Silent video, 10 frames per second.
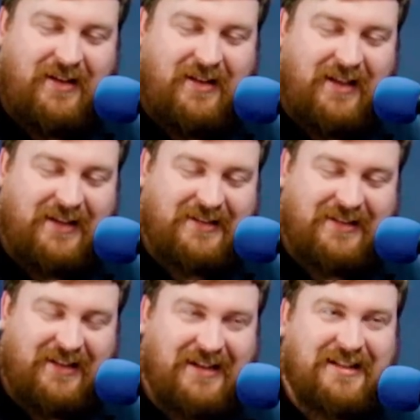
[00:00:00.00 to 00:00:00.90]

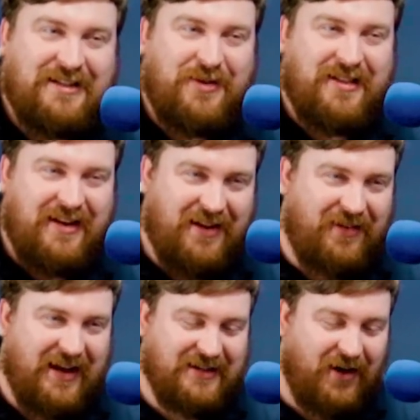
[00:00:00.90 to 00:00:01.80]
This is what the
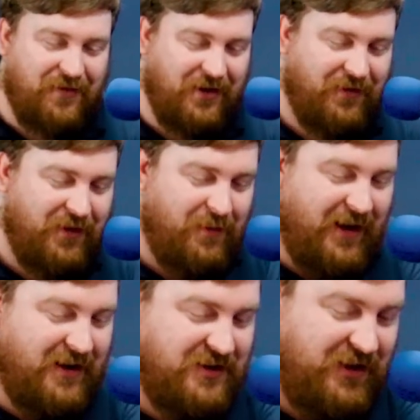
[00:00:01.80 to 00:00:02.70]
DVX offered to filmmakers.